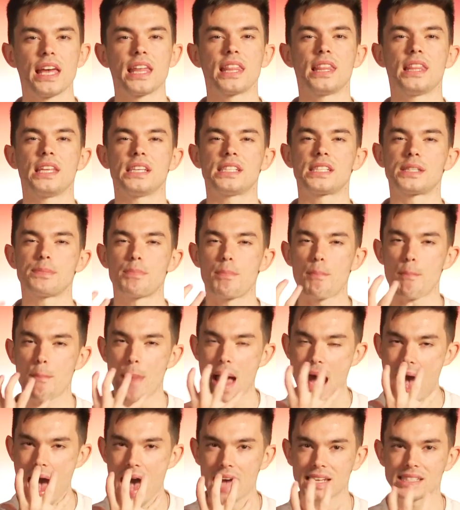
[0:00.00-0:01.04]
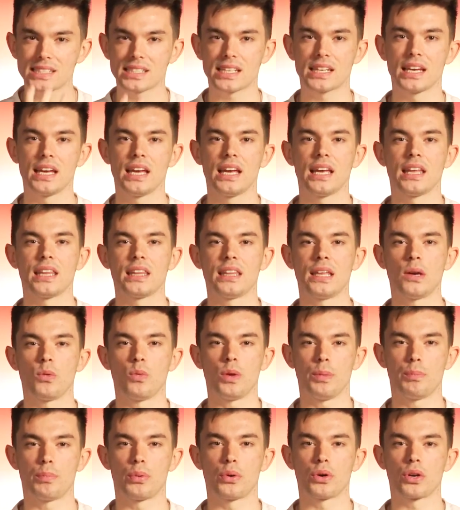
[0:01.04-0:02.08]
this mask that we
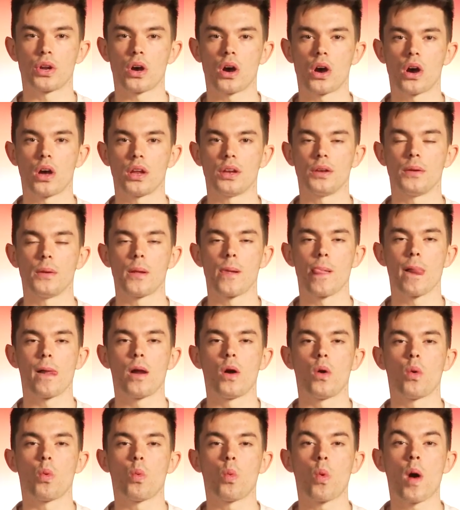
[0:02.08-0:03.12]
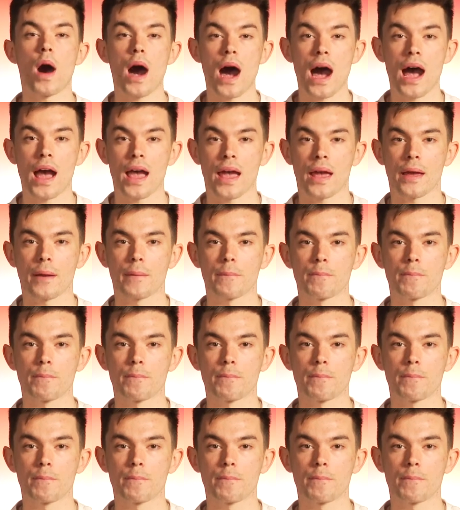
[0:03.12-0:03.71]
put on. Why?